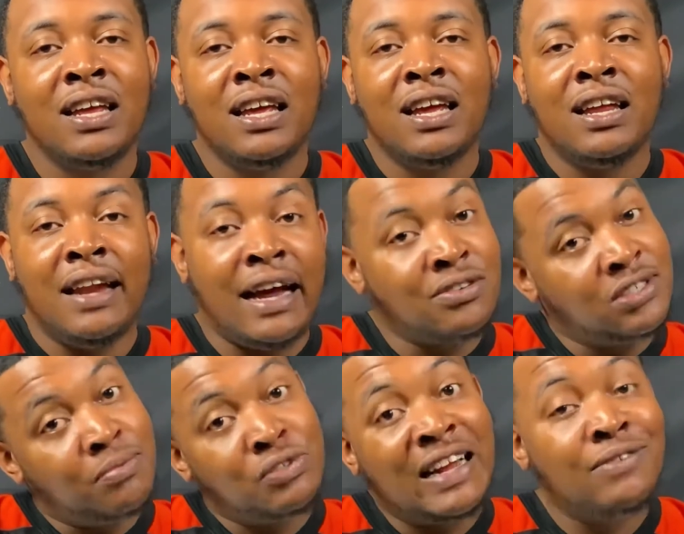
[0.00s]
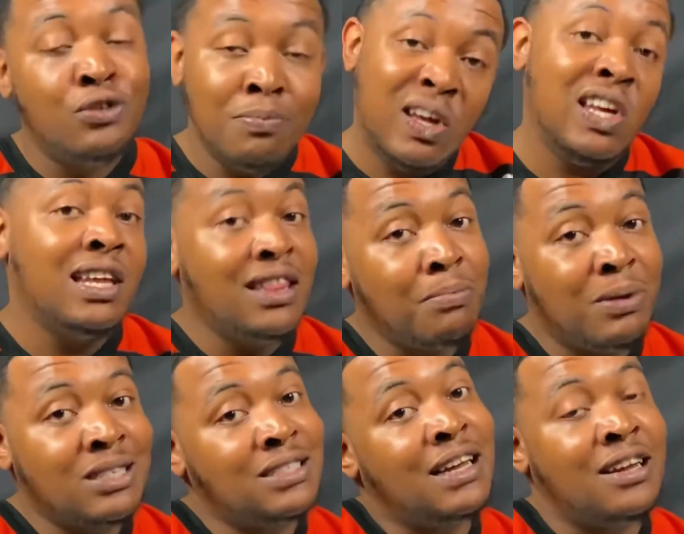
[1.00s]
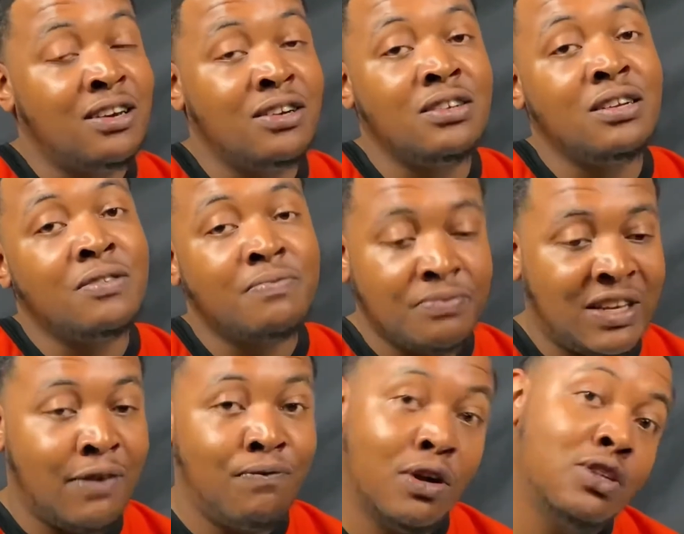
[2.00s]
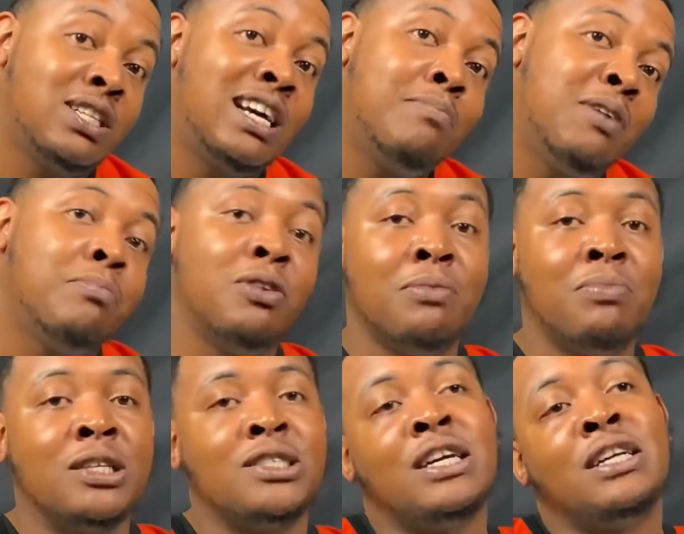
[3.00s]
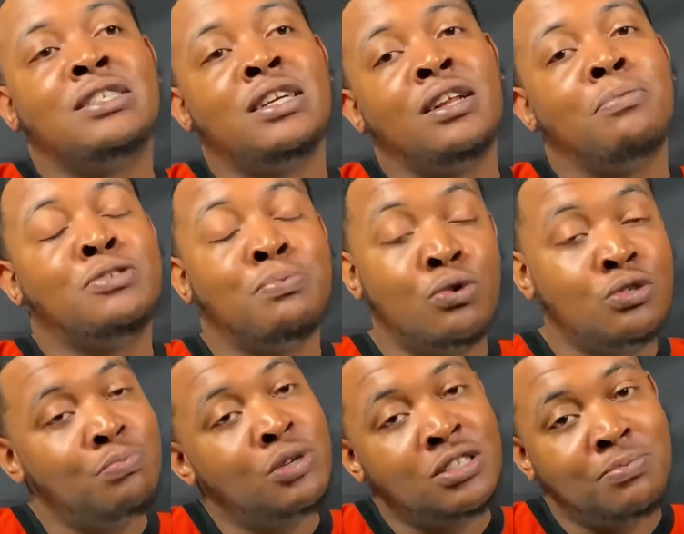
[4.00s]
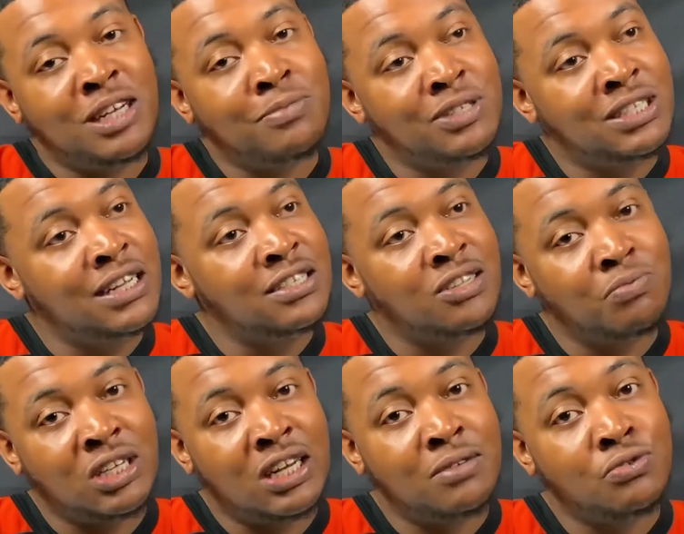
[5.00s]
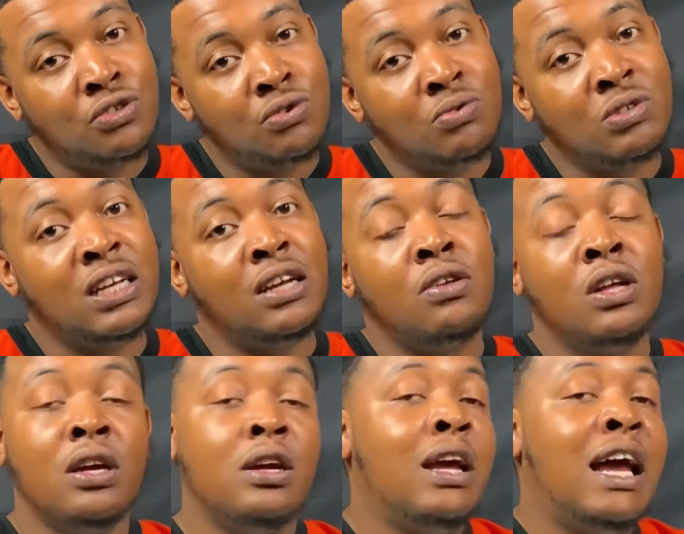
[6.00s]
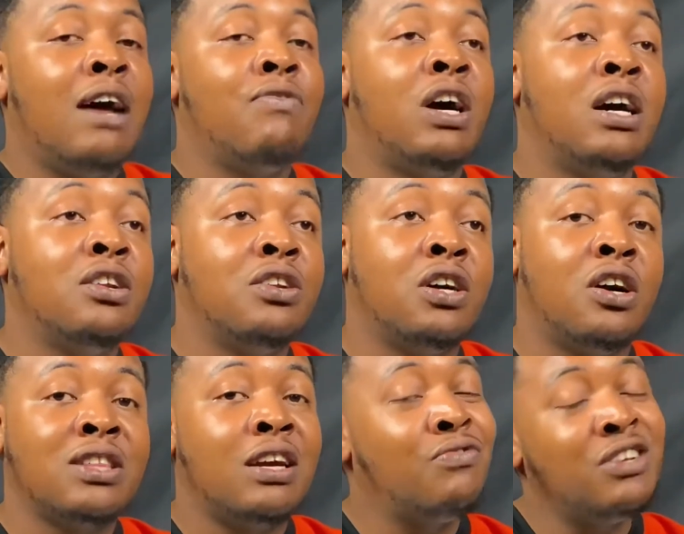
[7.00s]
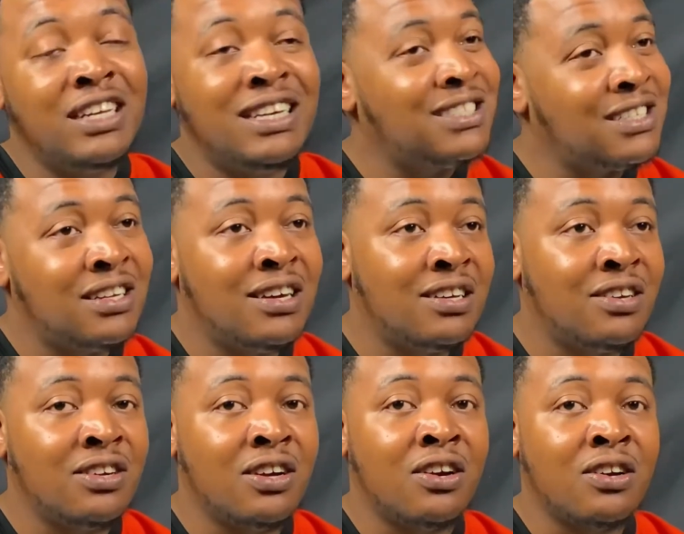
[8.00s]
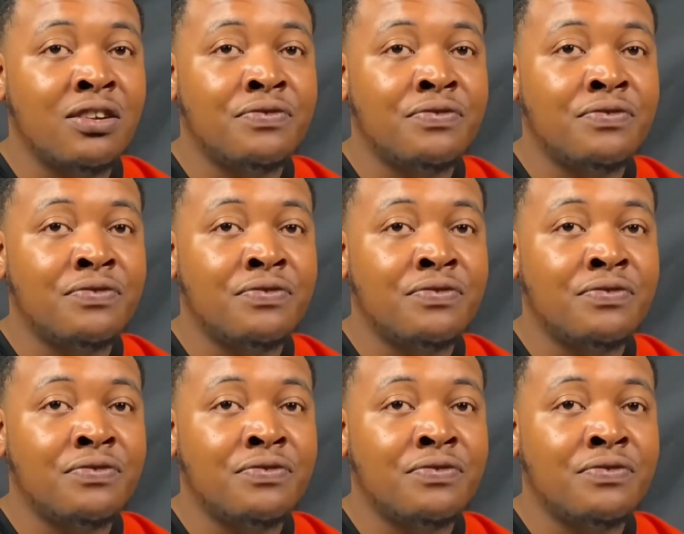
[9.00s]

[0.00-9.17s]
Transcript: Now, sometimes you may get the best line early. That first line may be the best line. Say the sports books make mistakes sometimes too, and they'll have an underdog that really isn't an underdog.